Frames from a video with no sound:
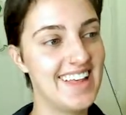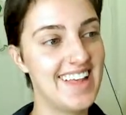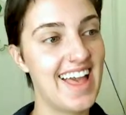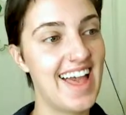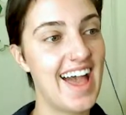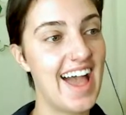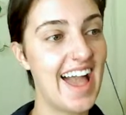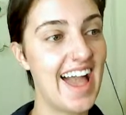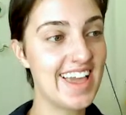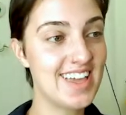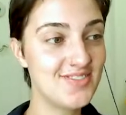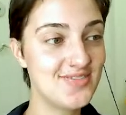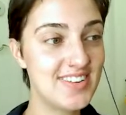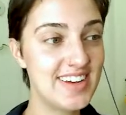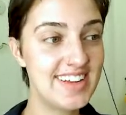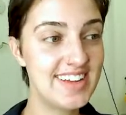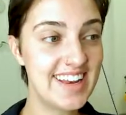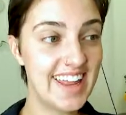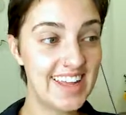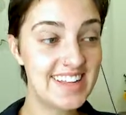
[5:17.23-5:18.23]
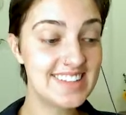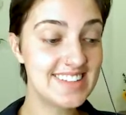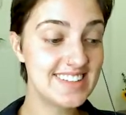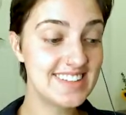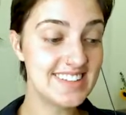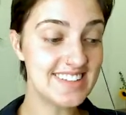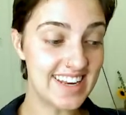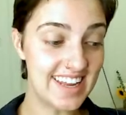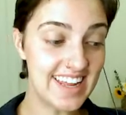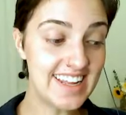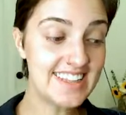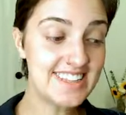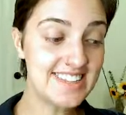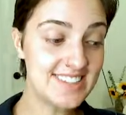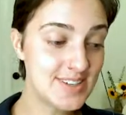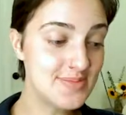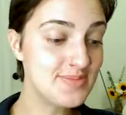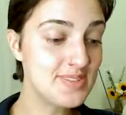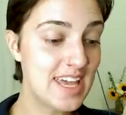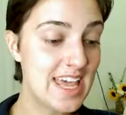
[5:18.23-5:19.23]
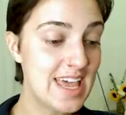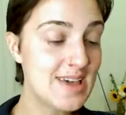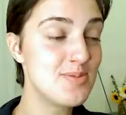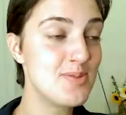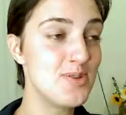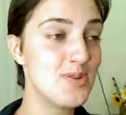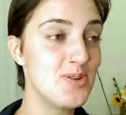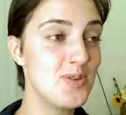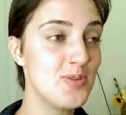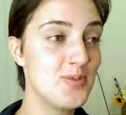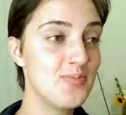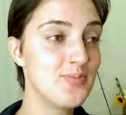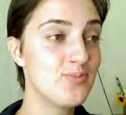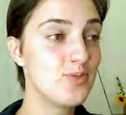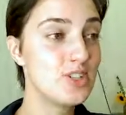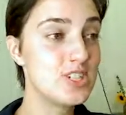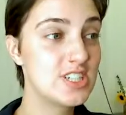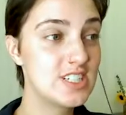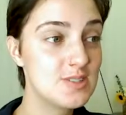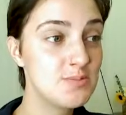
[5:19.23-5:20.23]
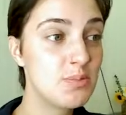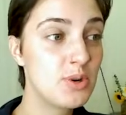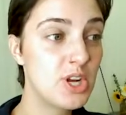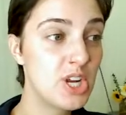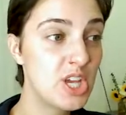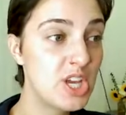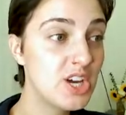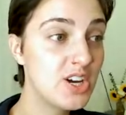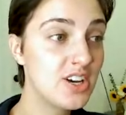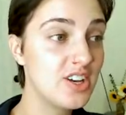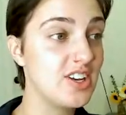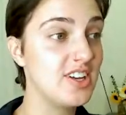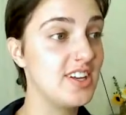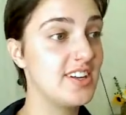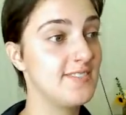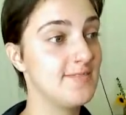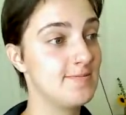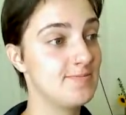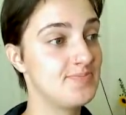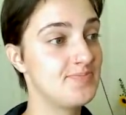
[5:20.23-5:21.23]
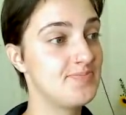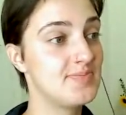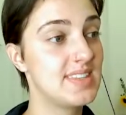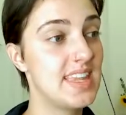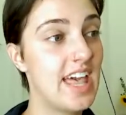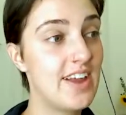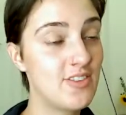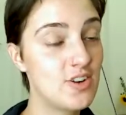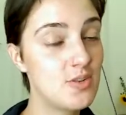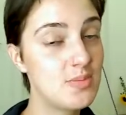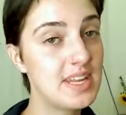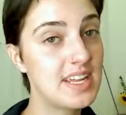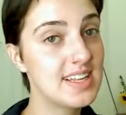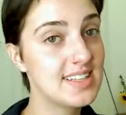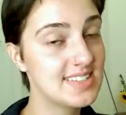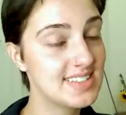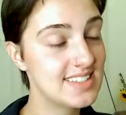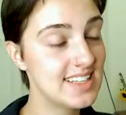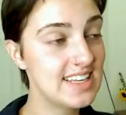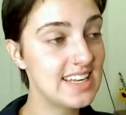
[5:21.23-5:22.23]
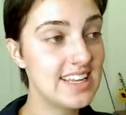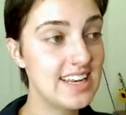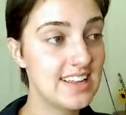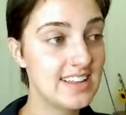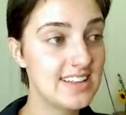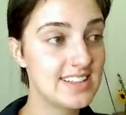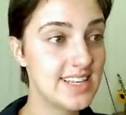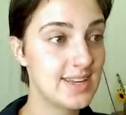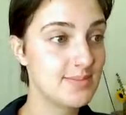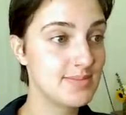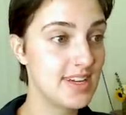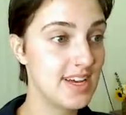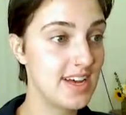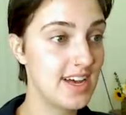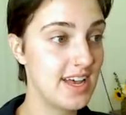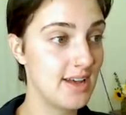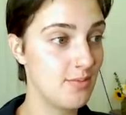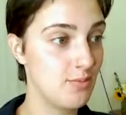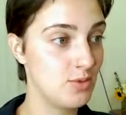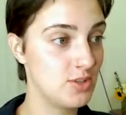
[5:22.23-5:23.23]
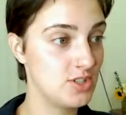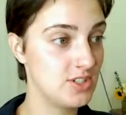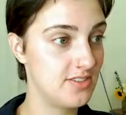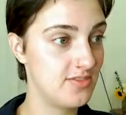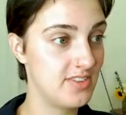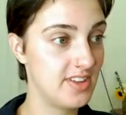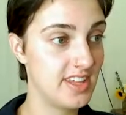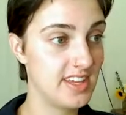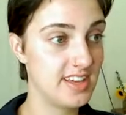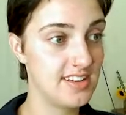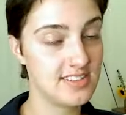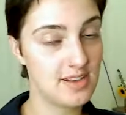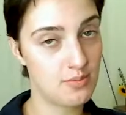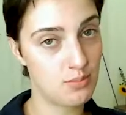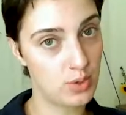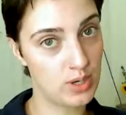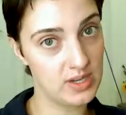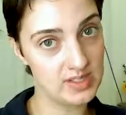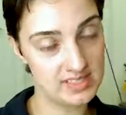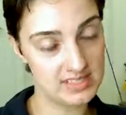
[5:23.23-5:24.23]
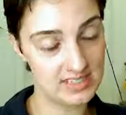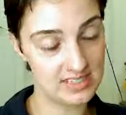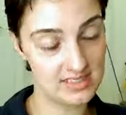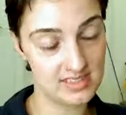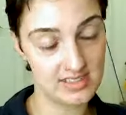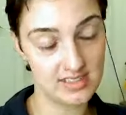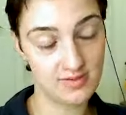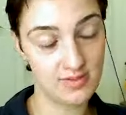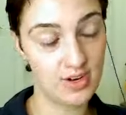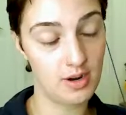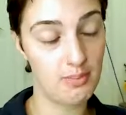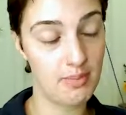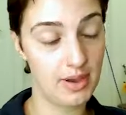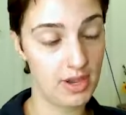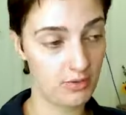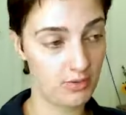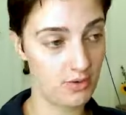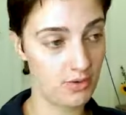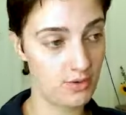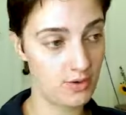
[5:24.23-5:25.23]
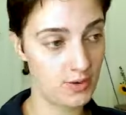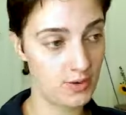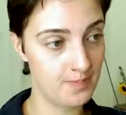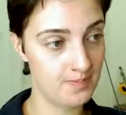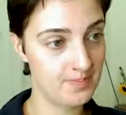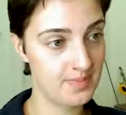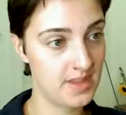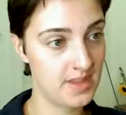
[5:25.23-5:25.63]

I can fit an 8 sim table, which is pretty good. Everybody can sit and eat at the same time, which I feel like is unprecedented for a micro home.